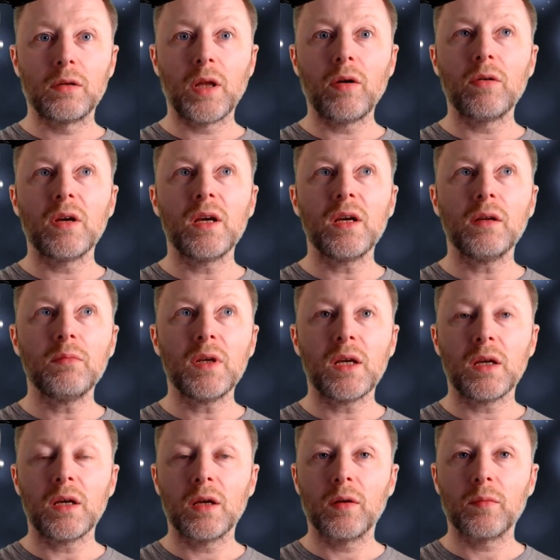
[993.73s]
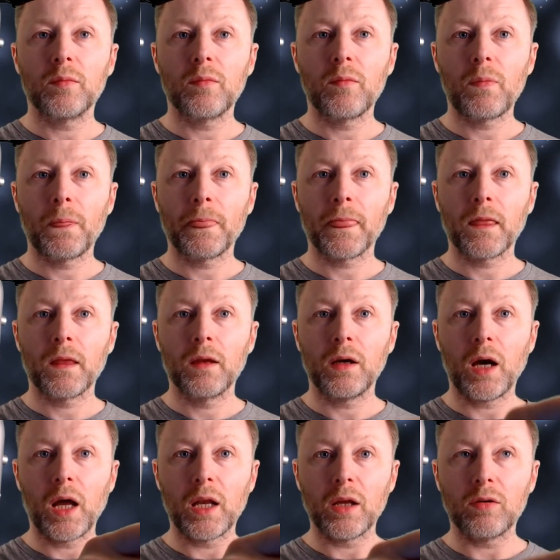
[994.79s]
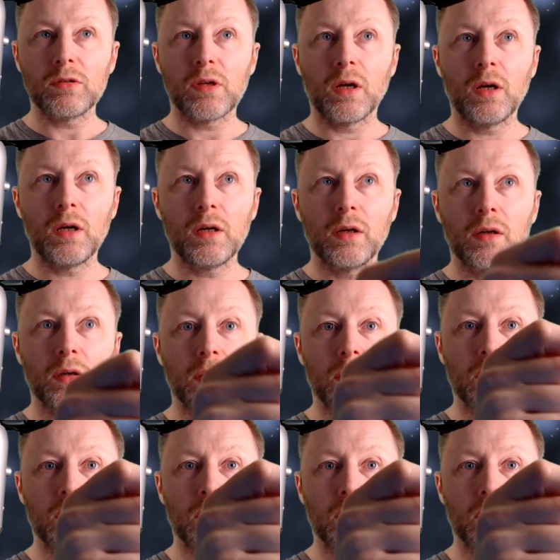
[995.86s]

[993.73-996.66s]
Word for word: now hear me, and he goes like